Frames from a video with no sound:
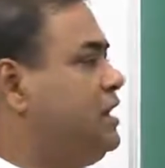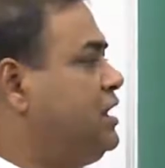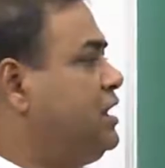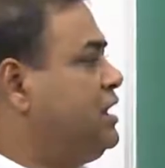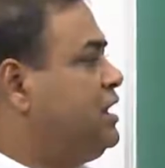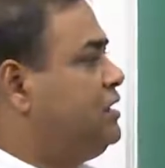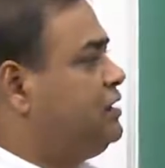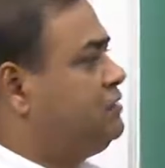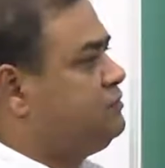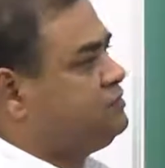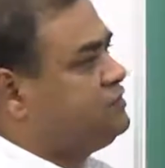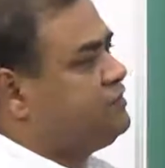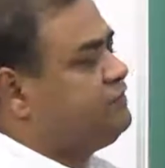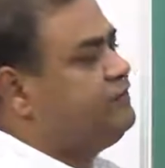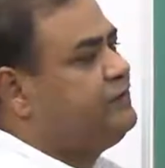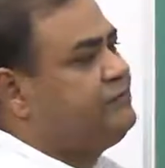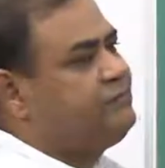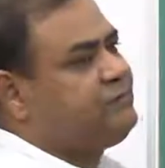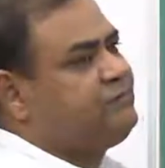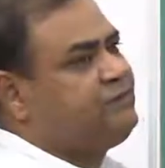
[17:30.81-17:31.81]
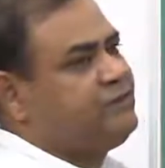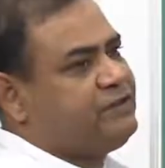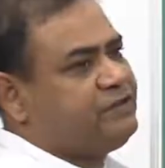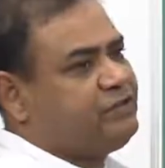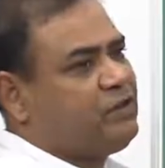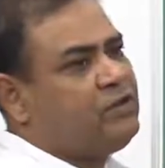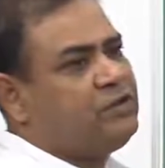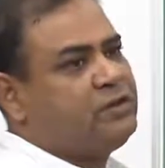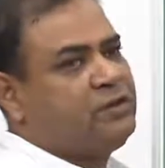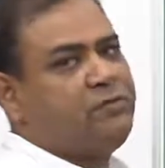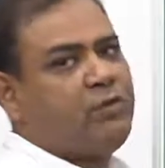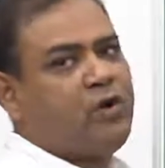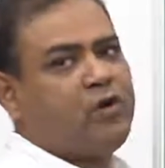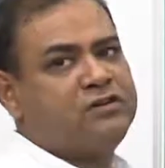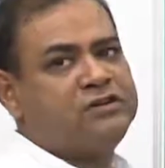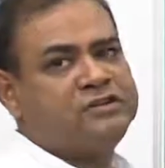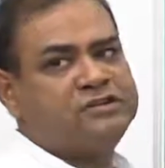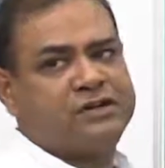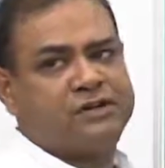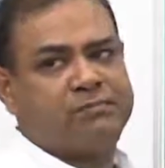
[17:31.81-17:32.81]
the vapor phase all the
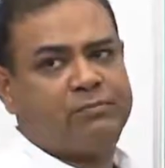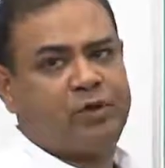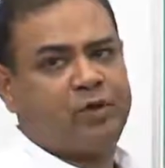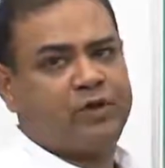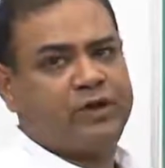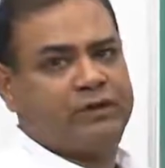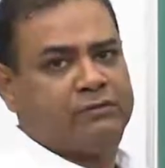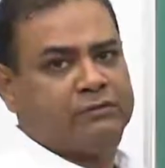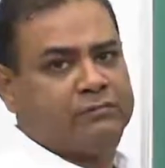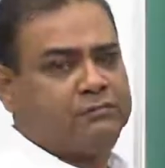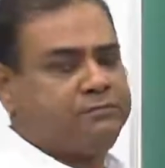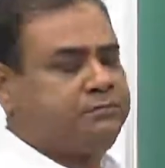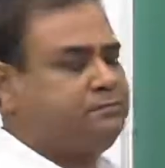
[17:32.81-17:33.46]
bonds are broken